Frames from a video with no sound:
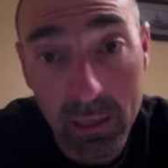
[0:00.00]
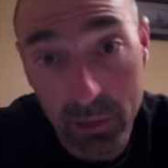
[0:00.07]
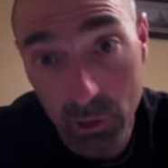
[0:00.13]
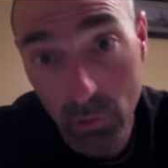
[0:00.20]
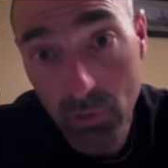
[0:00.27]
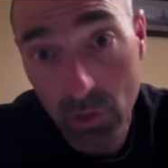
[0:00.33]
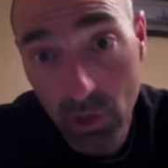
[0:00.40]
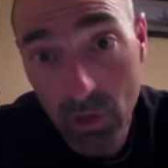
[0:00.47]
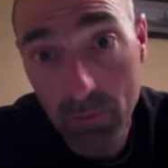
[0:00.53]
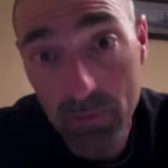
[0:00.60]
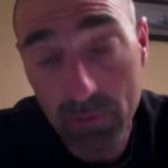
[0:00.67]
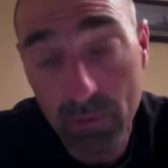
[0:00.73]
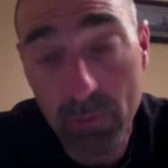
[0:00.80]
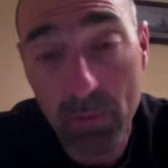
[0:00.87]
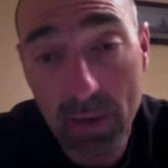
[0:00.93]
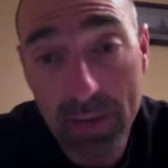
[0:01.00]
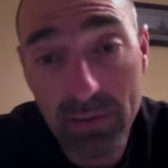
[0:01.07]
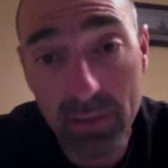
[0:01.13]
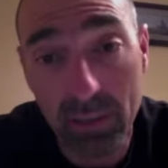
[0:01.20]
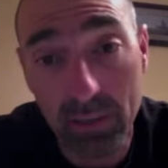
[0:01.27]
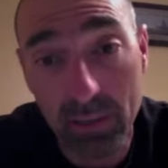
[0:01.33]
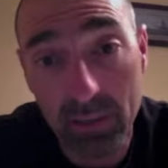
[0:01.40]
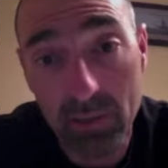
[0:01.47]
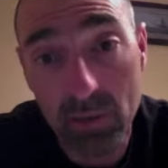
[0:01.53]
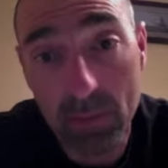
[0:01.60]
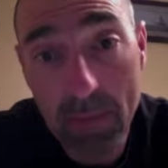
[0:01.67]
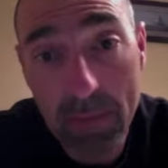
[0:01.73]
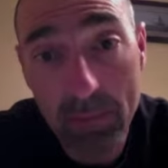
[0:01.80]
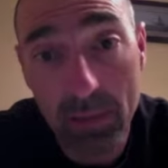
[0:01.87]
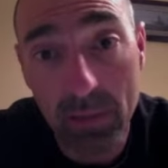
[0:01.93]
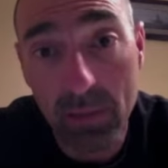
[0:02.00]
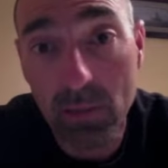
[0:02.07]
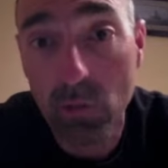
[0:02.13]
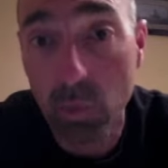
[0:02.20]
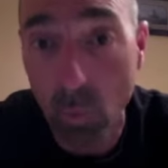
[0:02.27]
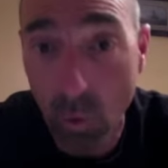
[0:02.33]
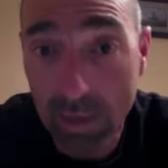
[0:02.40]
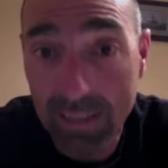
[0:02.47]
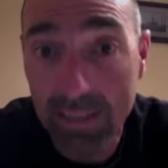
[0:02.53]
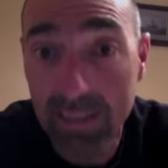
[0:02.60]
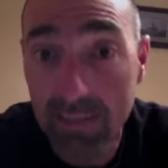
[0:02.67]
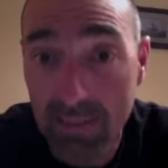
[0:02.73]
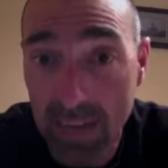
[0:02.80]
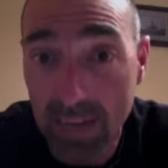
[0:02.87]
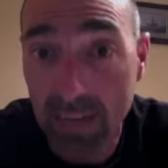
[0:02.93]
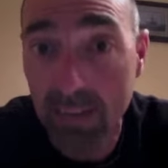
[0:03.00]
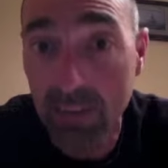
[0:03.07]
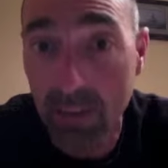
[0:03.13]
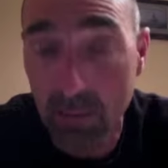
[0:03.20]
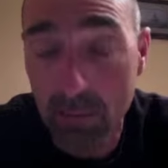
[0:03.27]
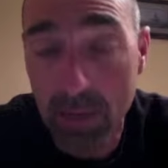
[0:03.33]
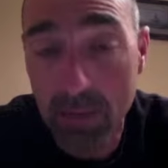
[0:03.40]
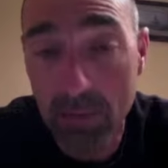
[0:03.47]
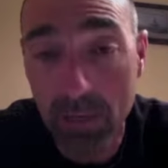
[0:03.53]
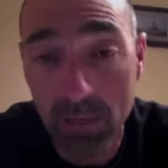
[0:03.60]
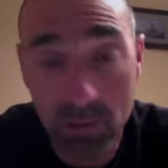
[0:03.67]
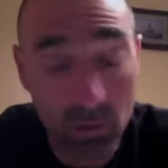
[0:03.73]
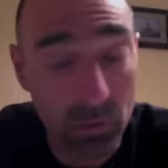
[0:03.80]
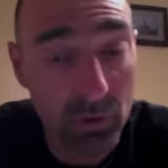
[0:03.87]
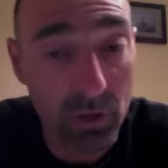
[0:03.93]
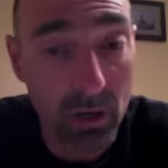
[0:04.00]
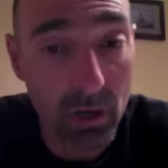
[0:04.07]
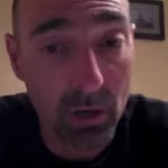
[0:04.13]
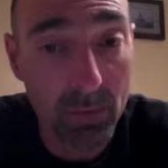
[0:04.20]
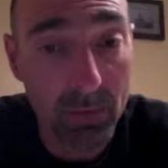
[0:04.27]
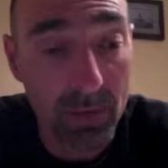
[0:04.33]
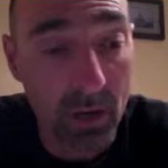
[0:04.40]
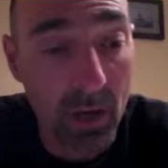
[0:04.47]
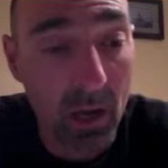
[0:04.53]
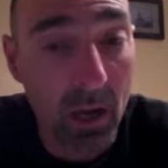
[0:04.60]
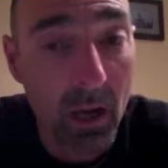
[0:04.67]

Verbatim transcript: Two terms of a president is an amendment, the 22nd Amendment, two terms.